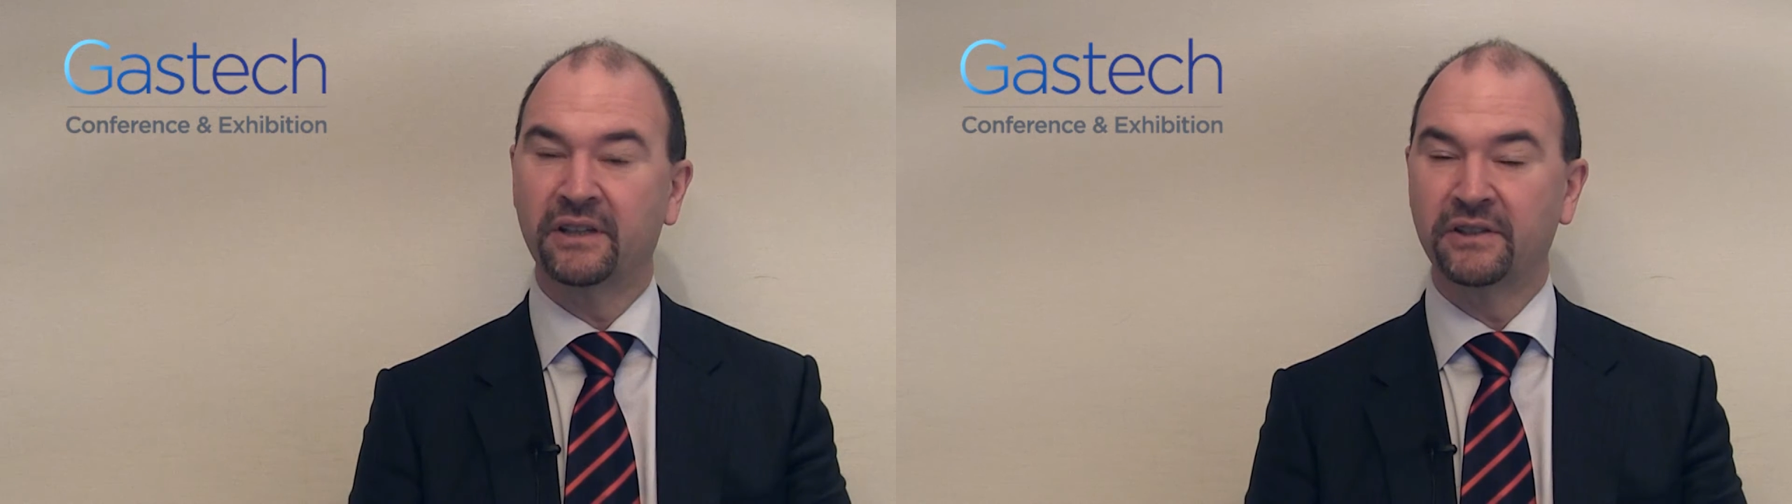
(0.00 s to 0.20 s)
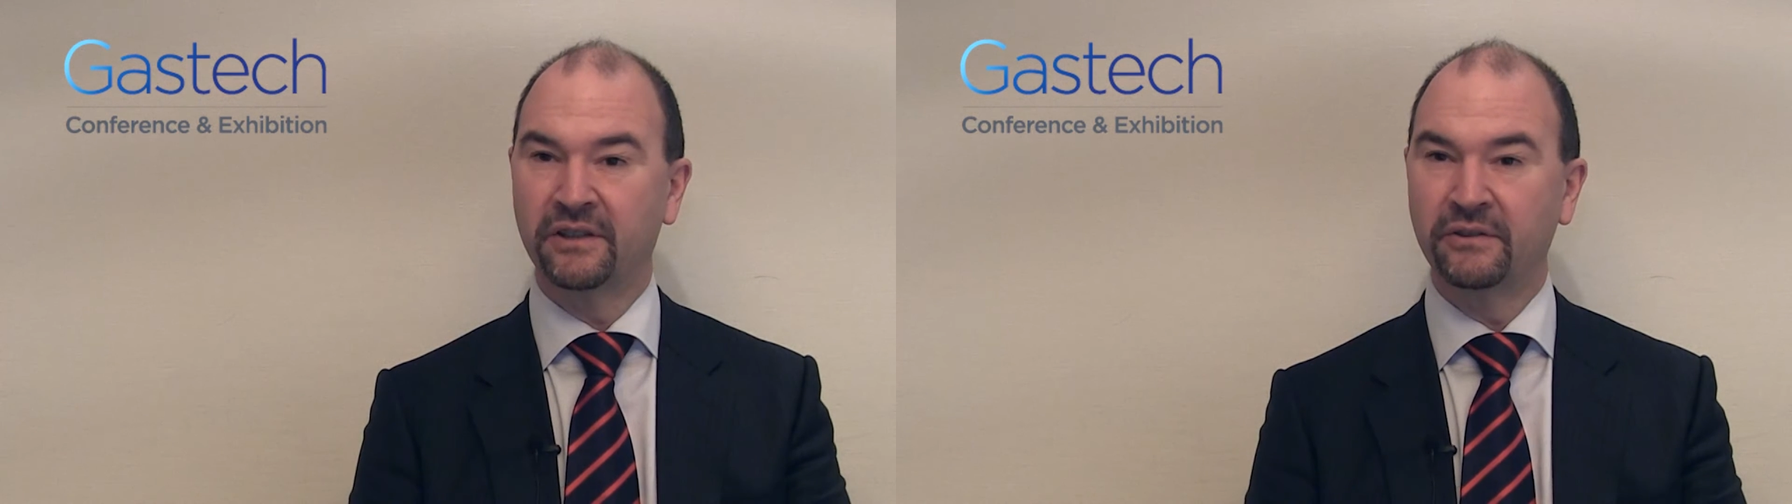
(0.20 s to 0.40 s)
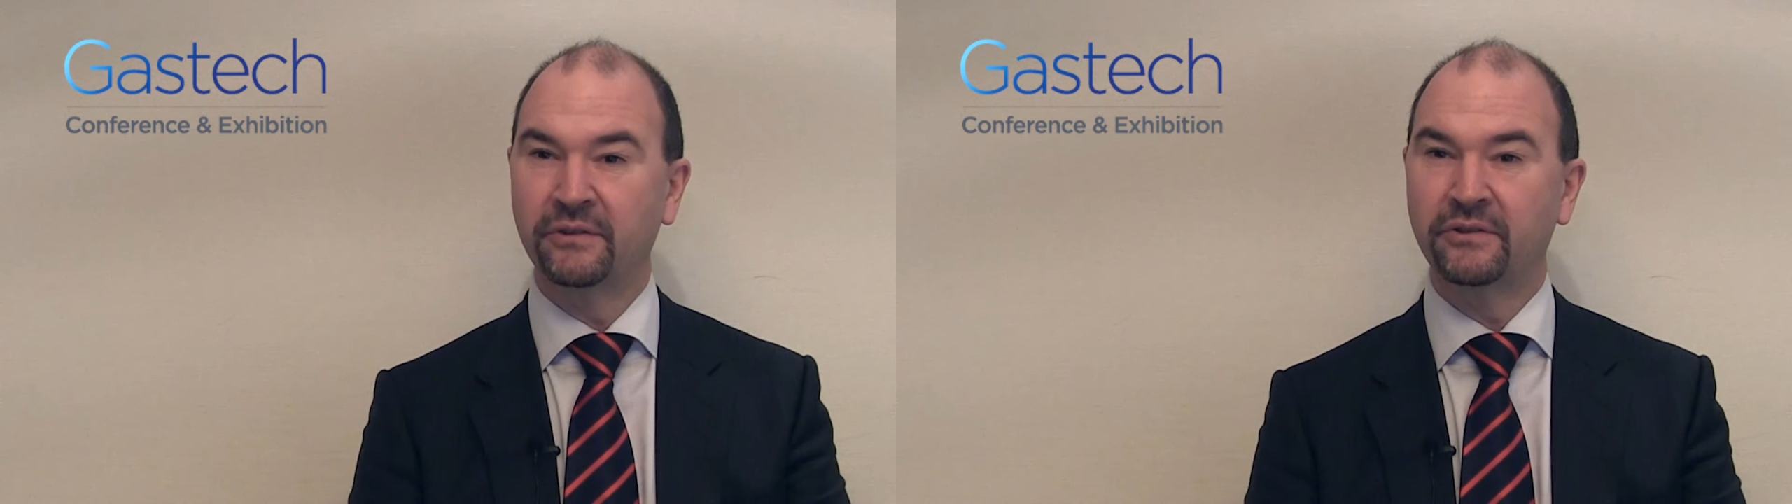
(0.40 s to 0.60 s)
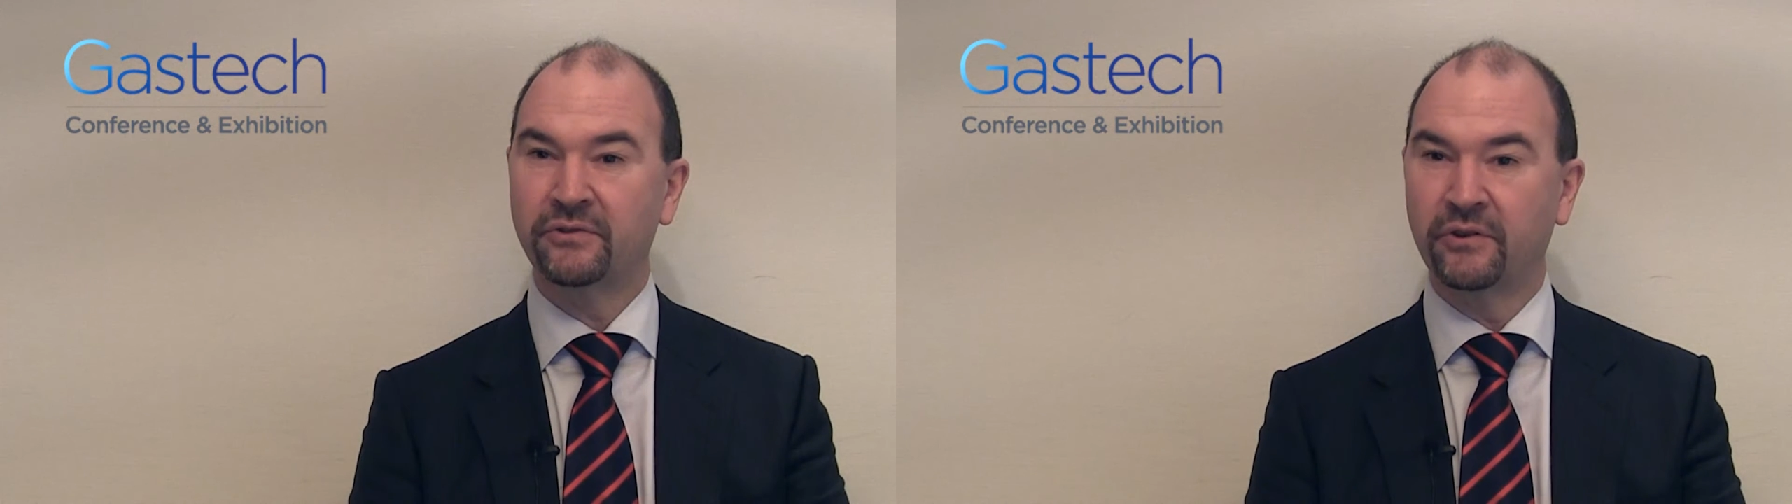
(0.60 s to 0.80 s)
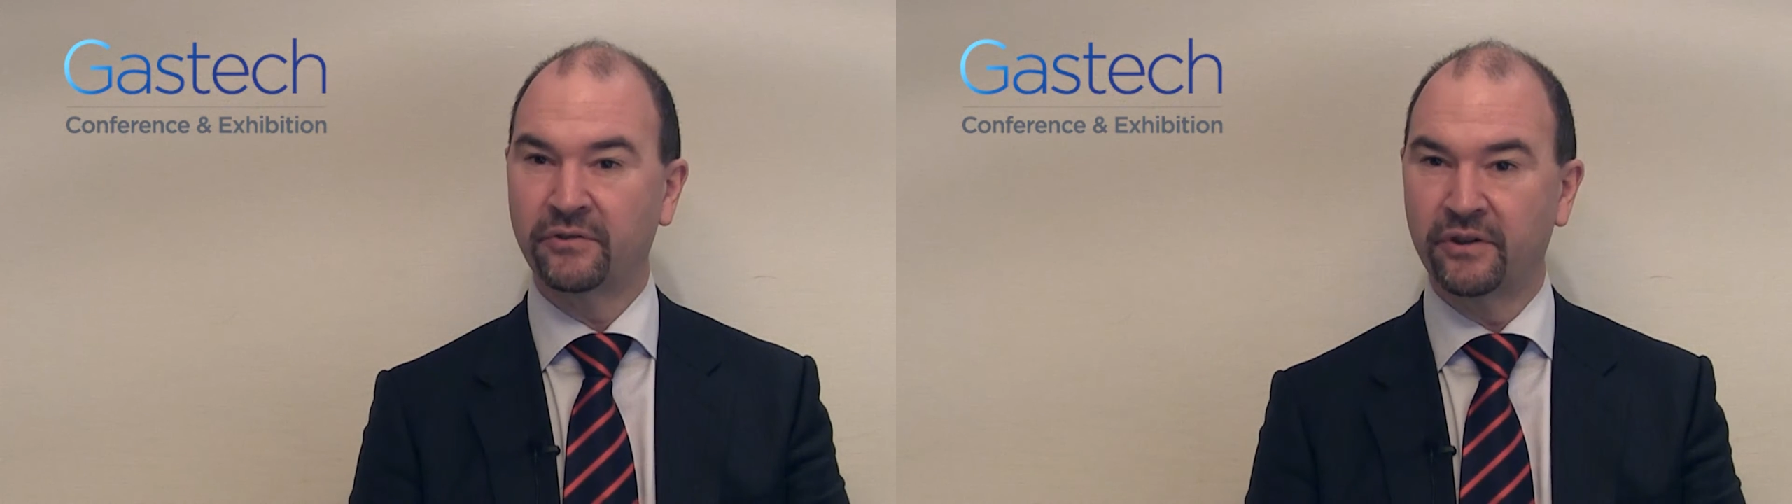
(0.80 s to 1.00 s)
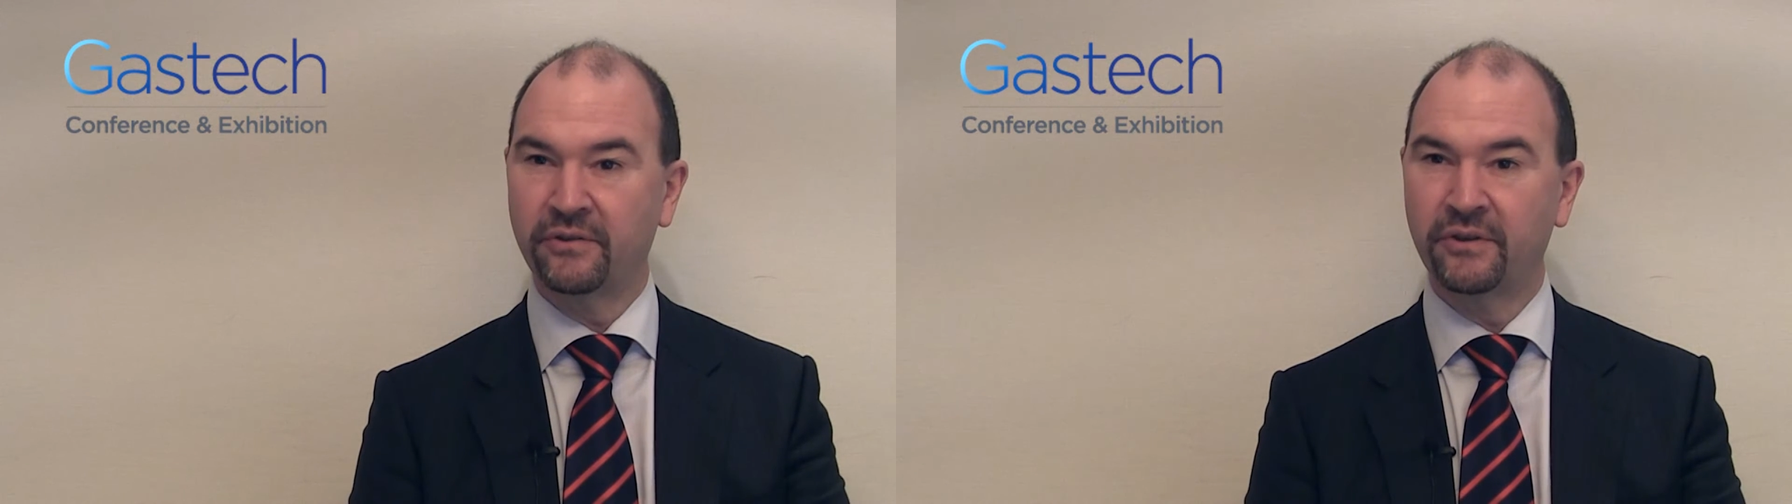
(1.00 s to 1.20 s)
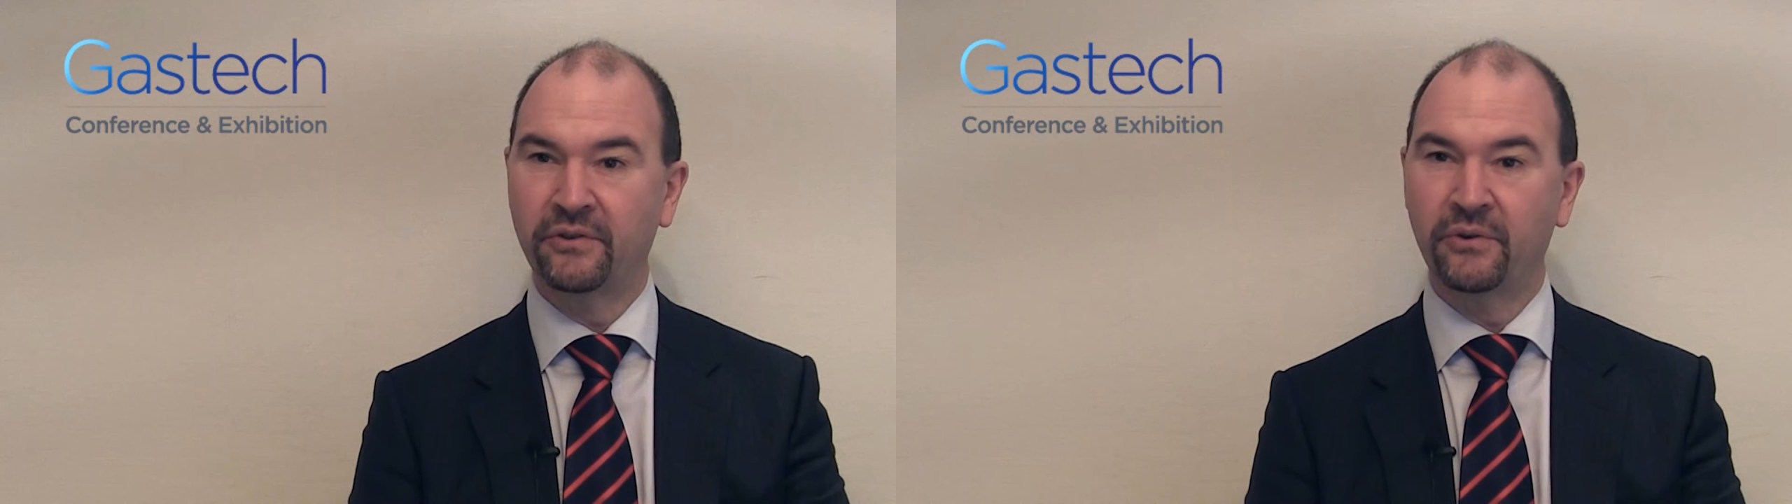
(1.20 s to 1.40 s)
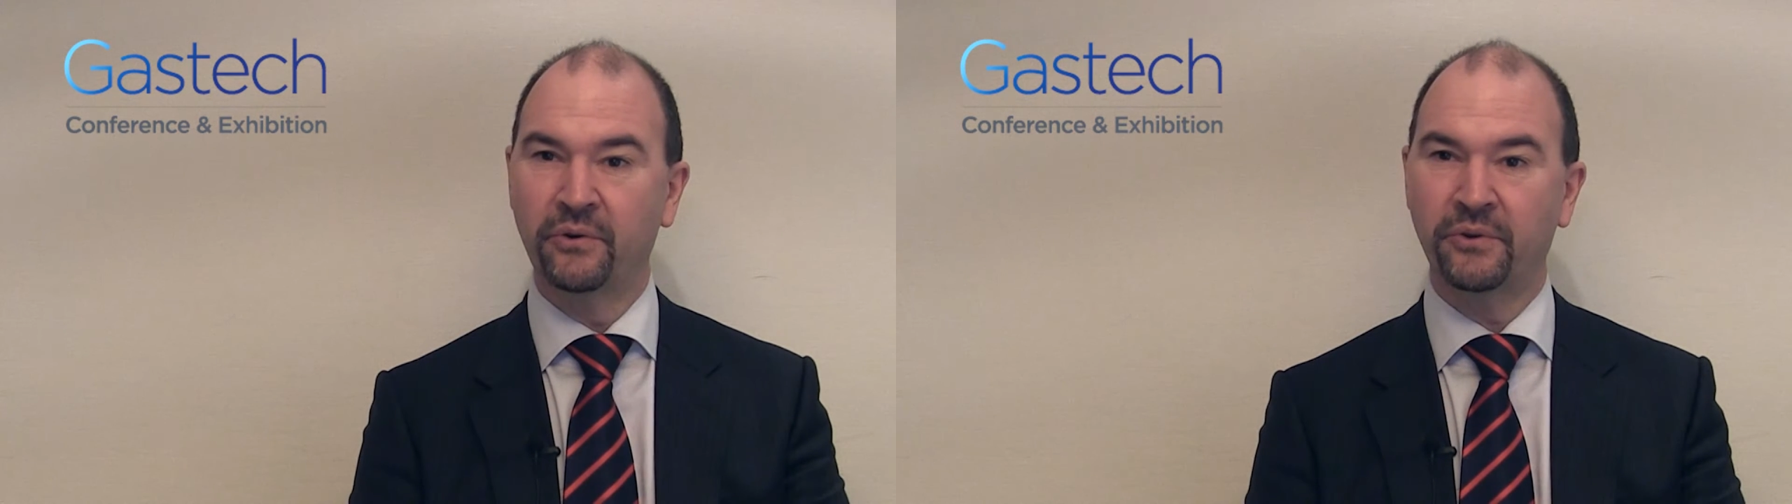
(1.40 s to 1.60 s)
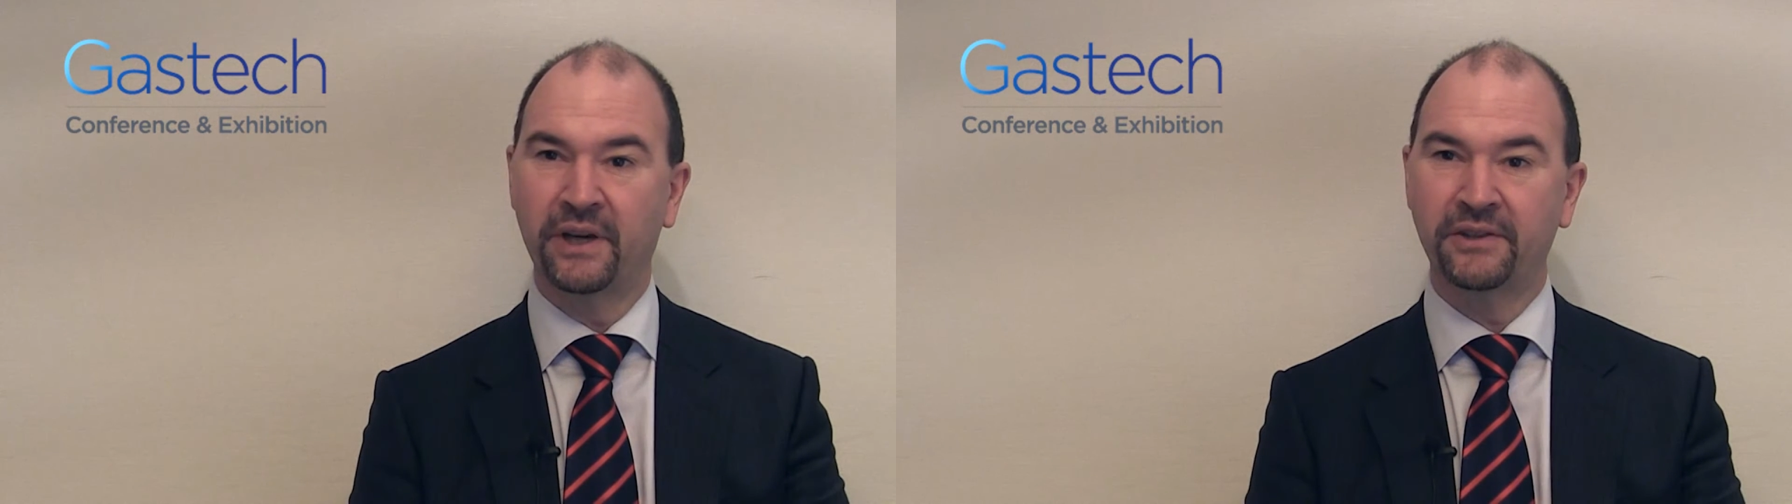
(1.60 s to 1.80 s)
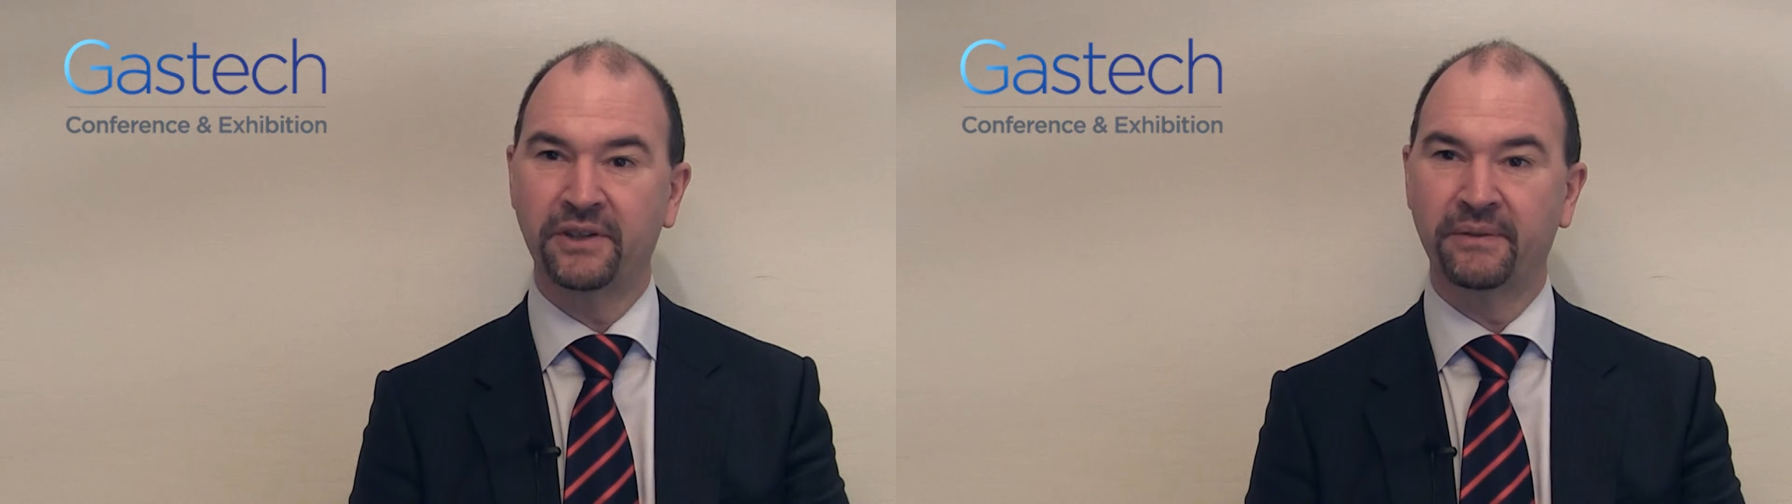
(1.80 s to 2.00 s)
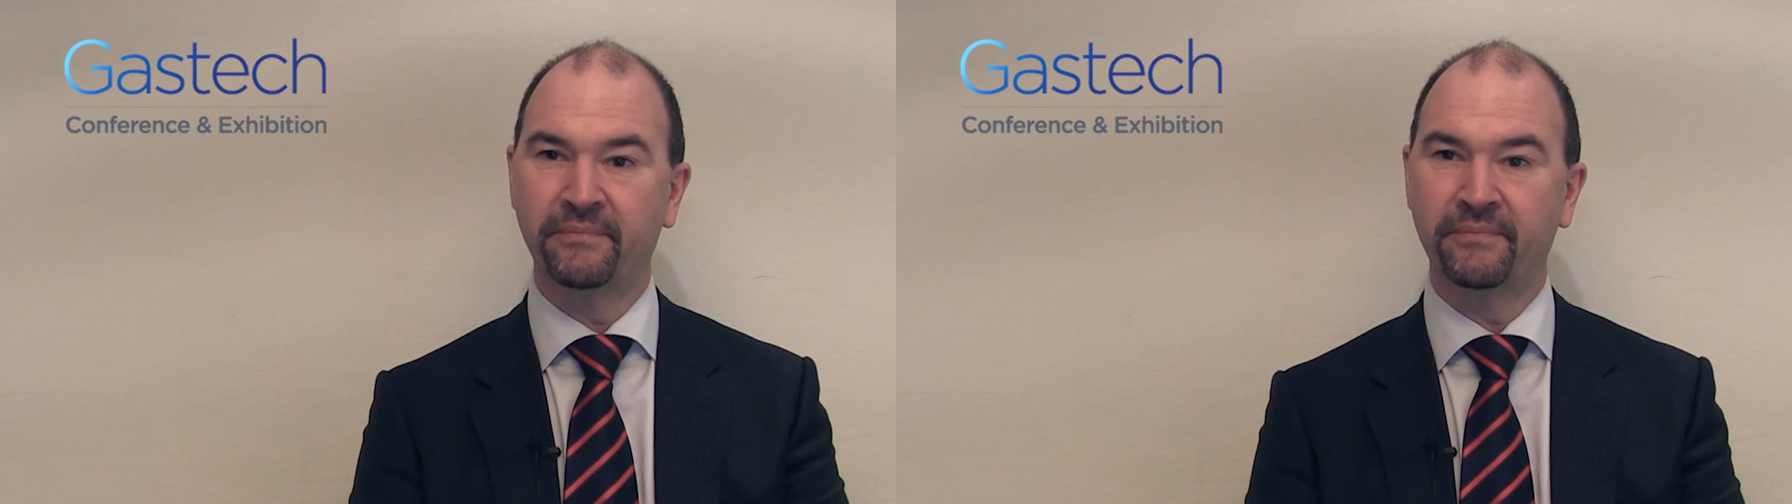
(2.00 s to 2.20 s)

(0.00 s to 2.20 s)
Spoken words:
continued strong growth in North Asia,